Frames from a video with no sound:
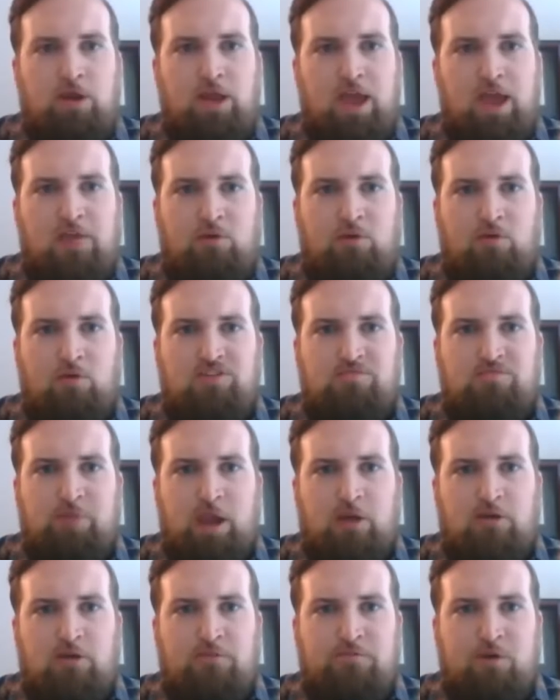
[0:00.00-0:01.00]
everyone's
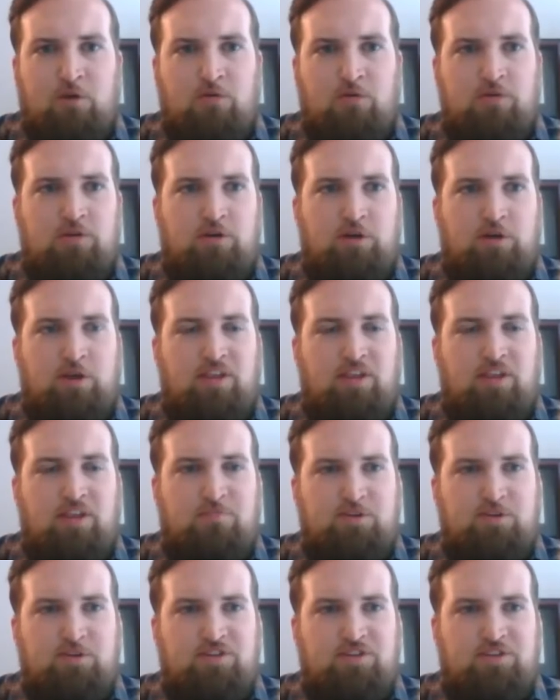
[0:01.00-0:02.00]
microphone during this
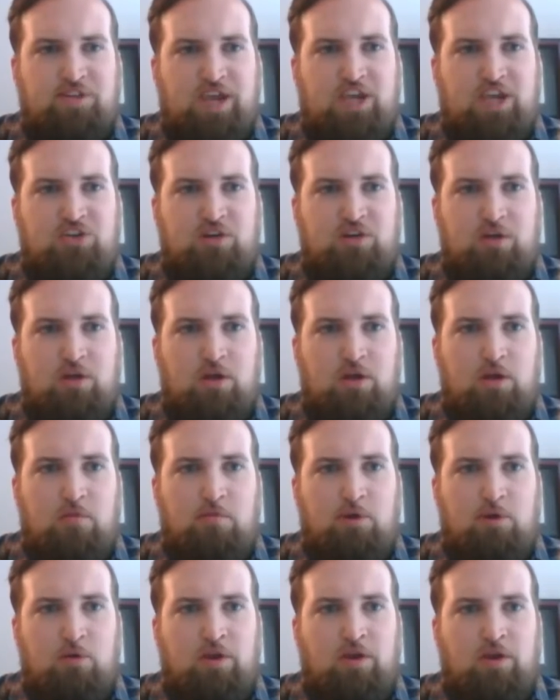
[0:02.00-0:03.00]
presentation,
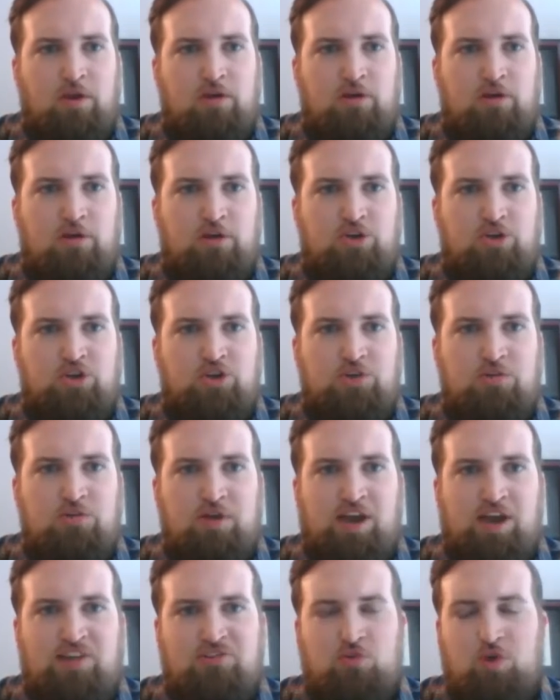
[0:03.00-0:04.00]
but we encourage you
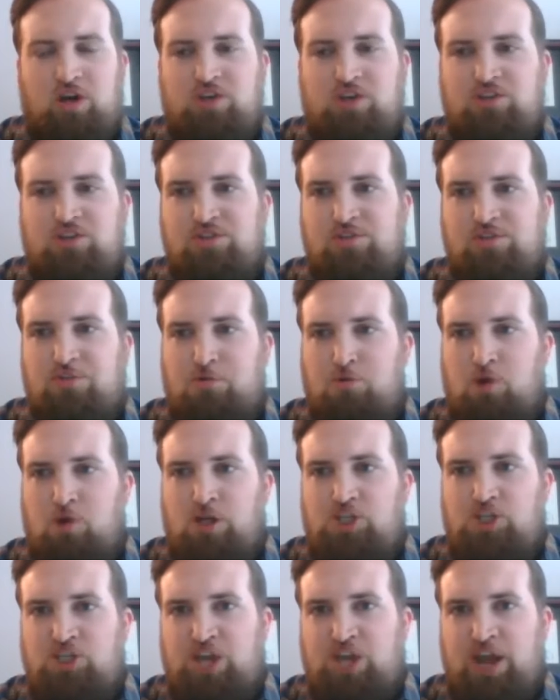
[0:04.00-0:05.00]
to ask questions through
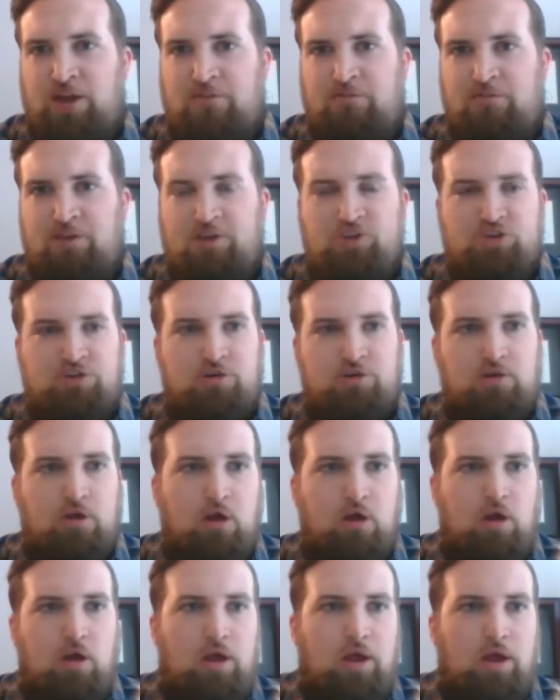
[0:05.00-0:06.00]
our chat feature.
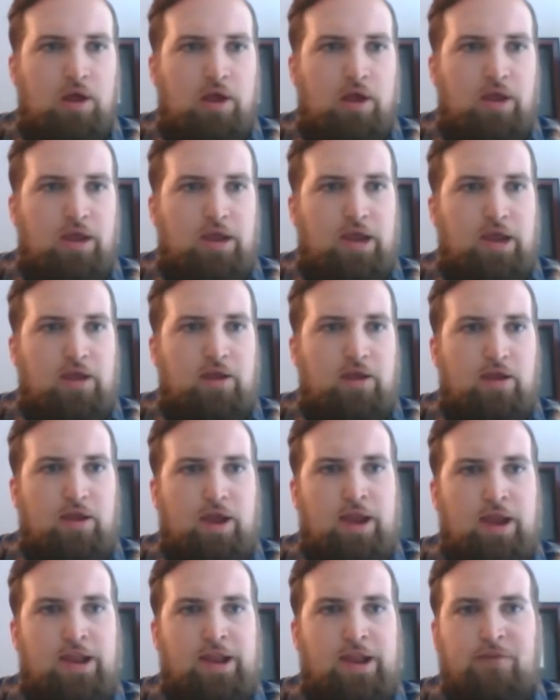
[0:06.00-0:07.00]

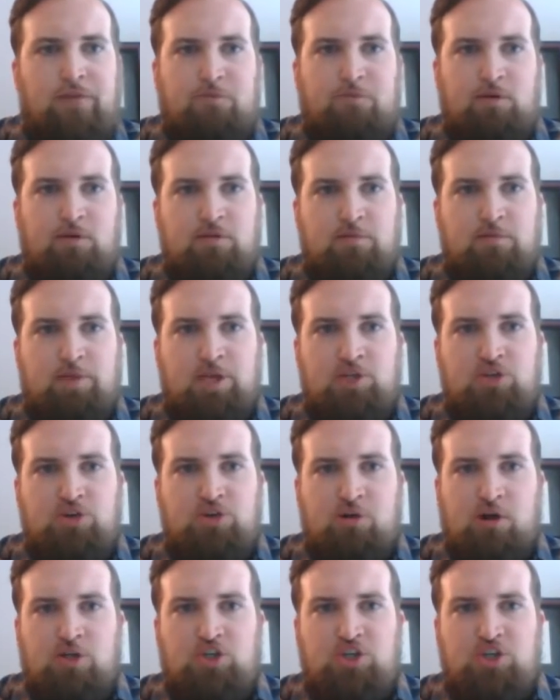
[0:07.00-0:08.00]
In an effort to make
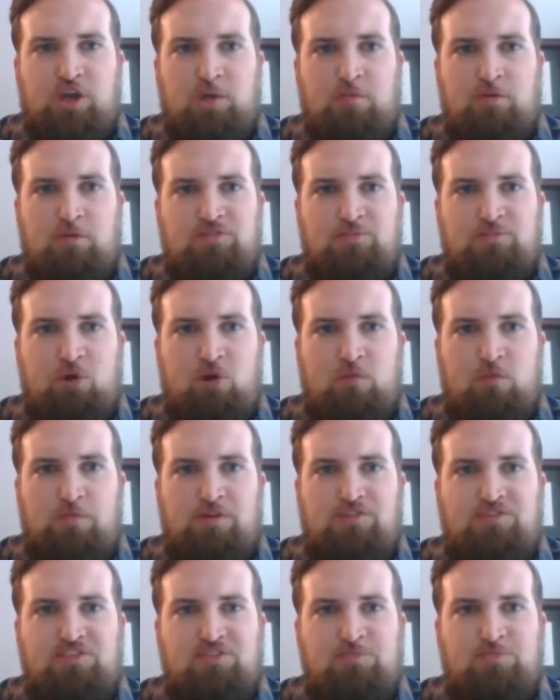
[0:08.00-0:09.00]
sure our Chamber small
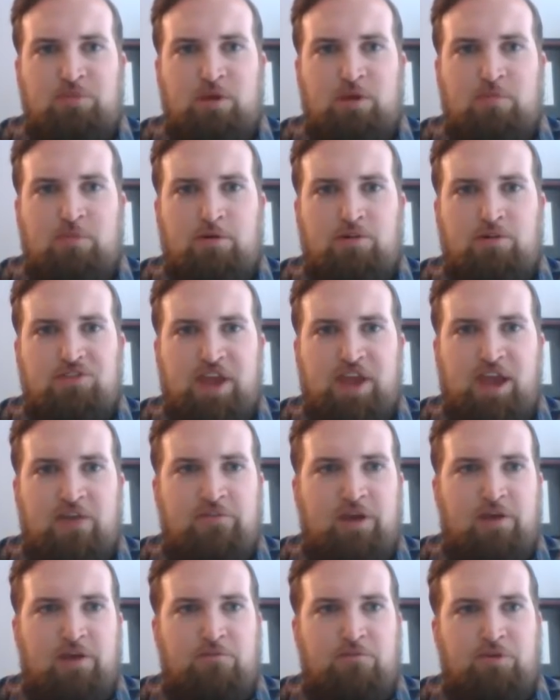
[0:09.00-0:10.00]
business members
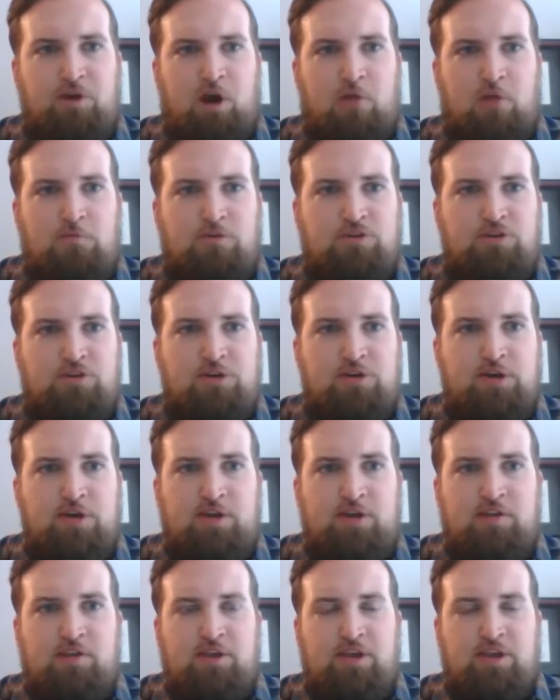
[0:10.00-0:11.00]
have every
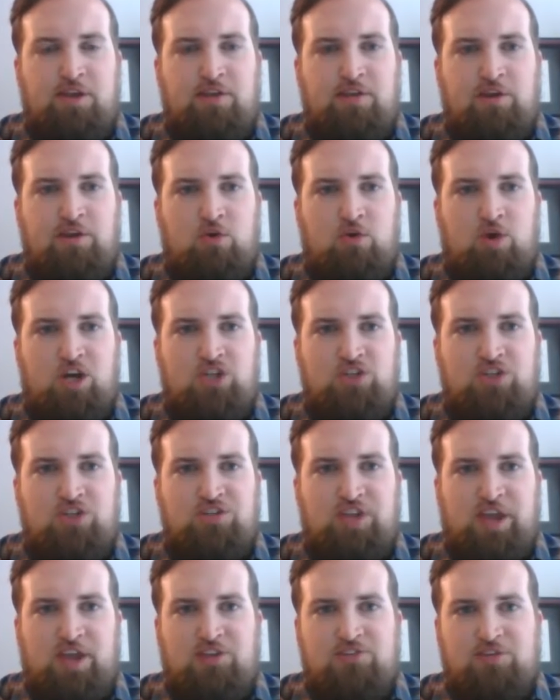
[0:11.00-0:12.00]
opportunity to get their
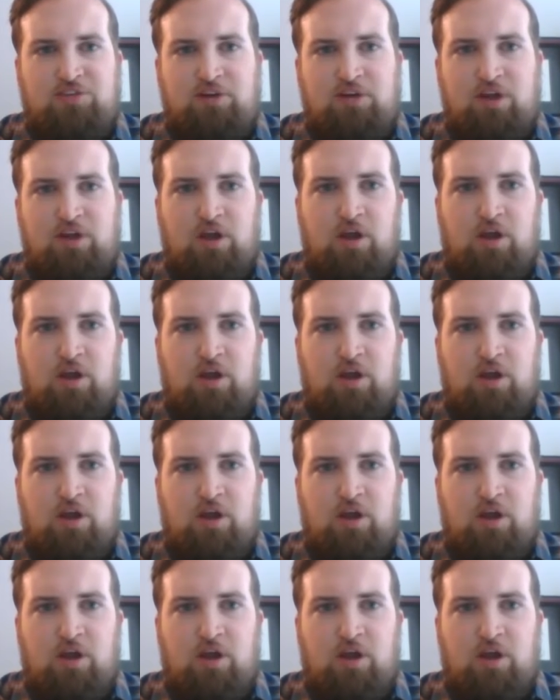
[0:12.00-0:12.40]
questions answered